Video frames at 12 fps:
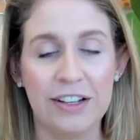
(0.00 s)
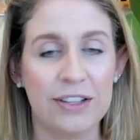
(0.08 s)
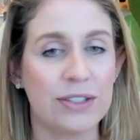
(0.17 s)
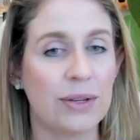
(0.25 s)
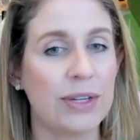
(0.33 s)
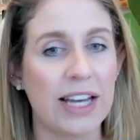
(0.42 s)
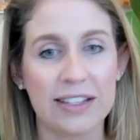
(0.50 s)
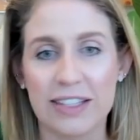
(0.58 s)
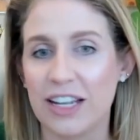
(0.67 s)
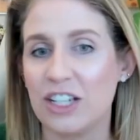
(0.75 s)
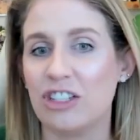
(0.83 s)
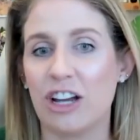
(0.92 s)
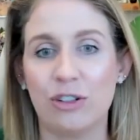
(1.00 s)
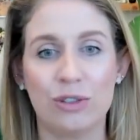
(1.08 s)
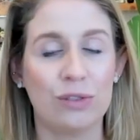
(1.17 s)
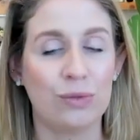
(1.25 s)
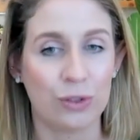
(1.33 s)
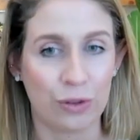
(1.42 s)
So yes, a
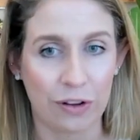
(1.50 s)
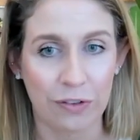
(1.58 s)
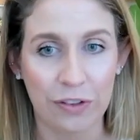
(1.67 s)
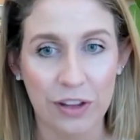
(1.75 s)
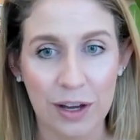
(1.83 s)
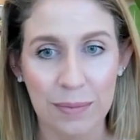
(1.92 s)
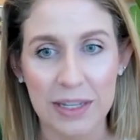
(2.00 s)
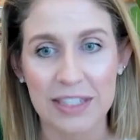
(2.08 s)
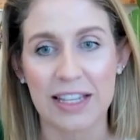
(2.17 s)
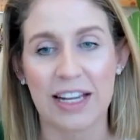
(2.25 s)
general rule of thumb is